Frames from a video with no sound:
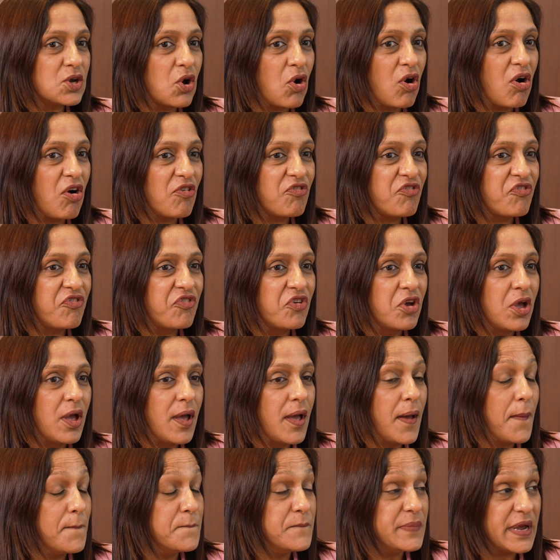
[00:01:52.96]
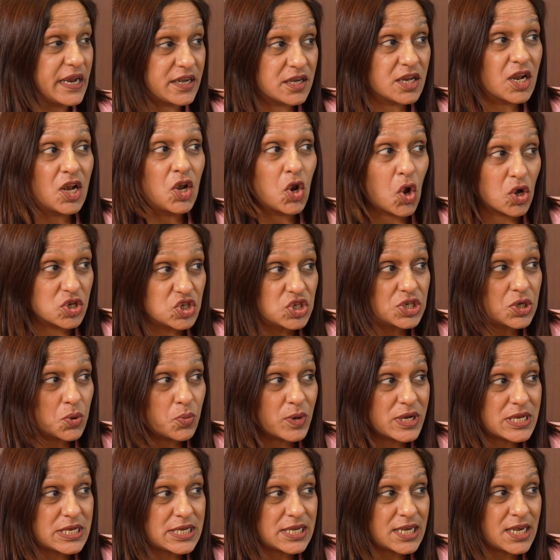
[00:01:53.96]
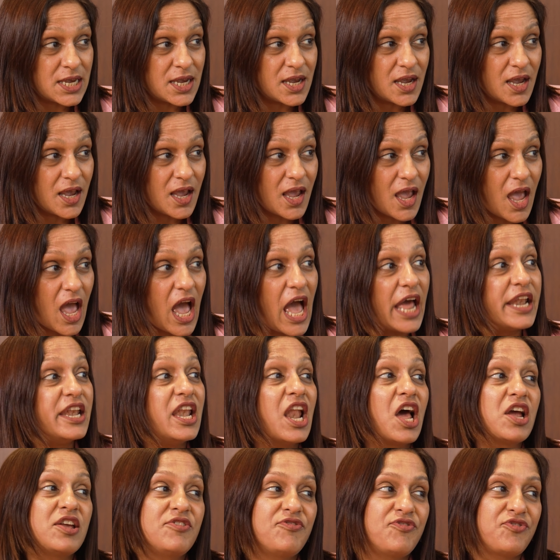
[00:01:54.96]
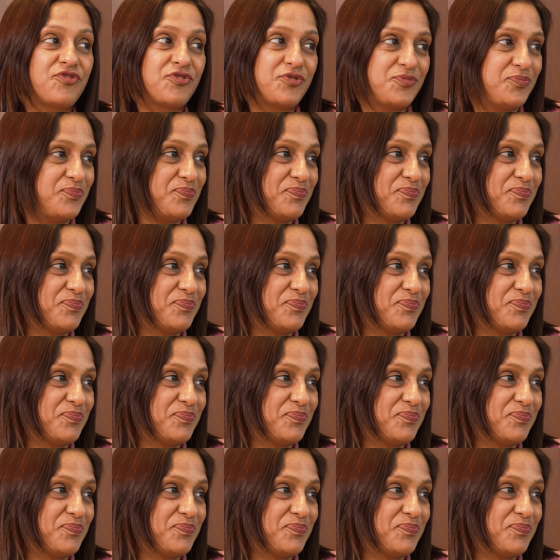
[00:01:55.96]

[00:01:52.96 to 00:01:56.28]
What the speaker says: of better longevity and life?